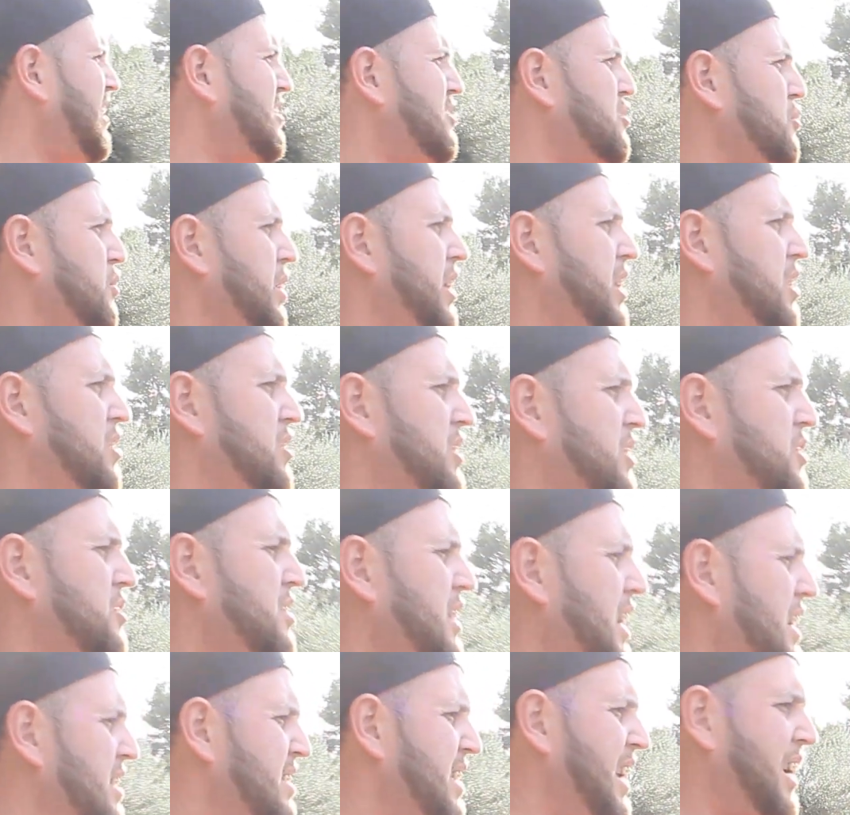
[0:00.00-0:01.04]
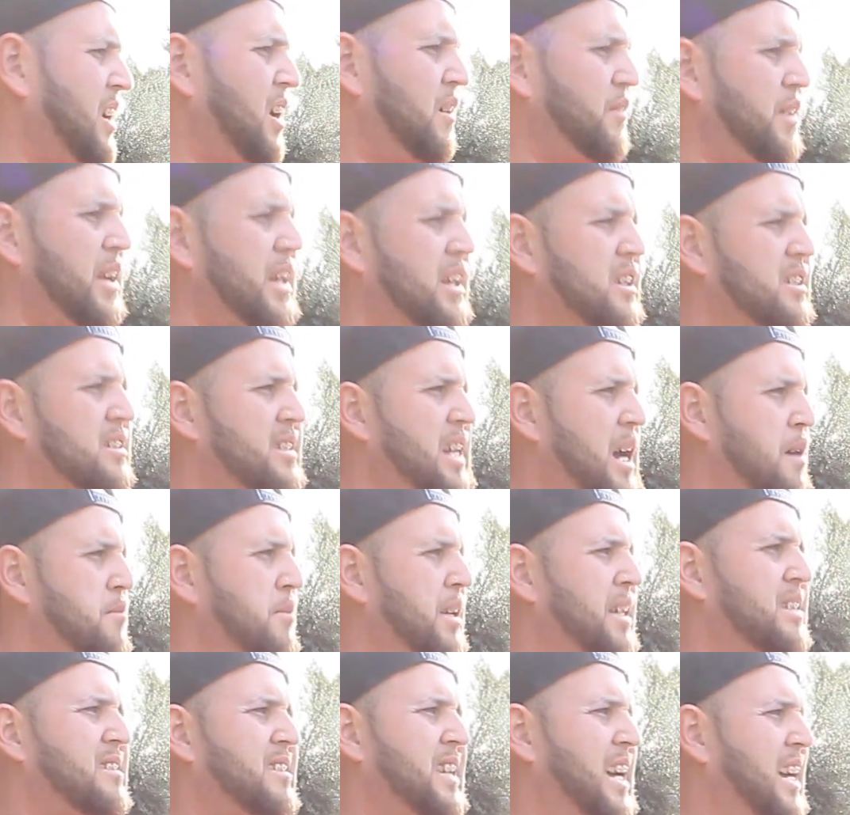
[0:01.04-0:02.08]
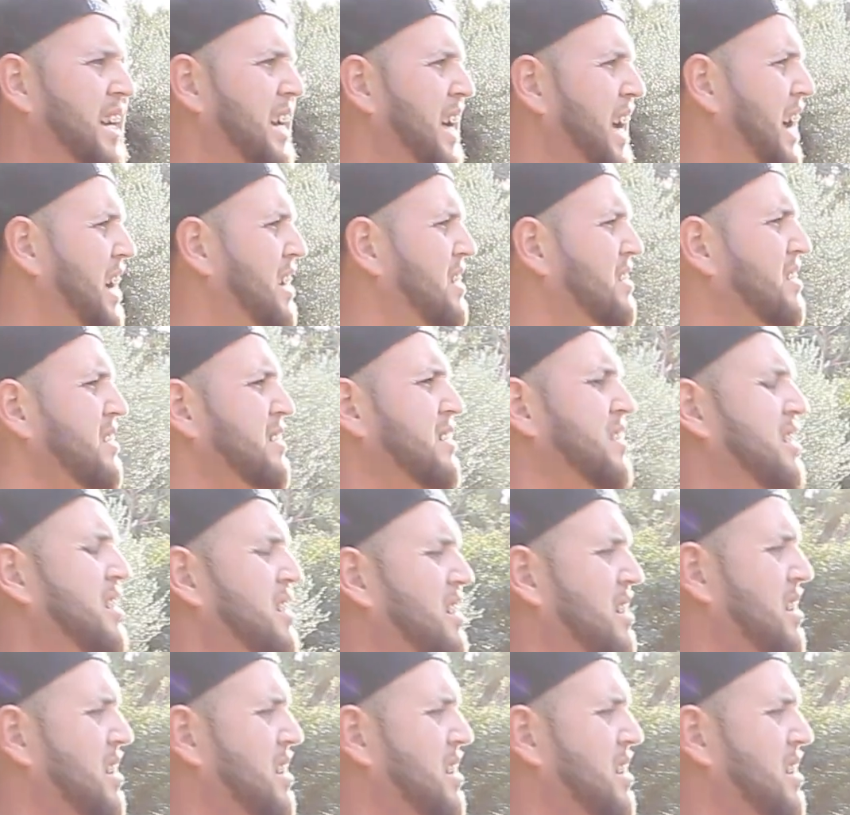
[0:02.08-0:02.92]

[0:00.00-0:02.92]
as well, and just kind of take off any contaminants that it has.